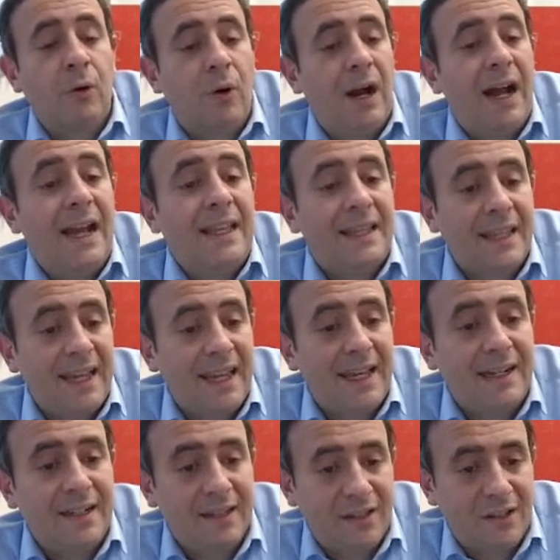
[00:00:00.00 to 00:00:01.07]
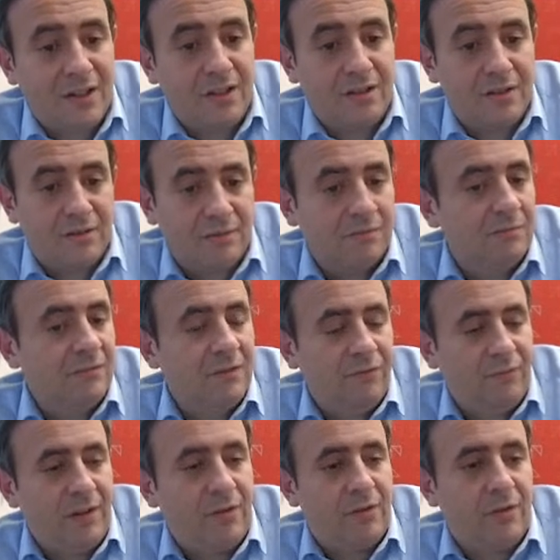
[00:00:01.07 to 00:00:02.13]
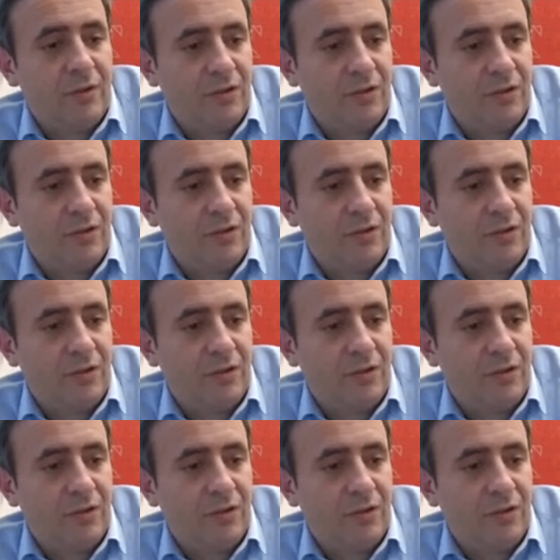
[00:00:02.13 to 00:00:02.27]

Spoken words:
Why can't the Federal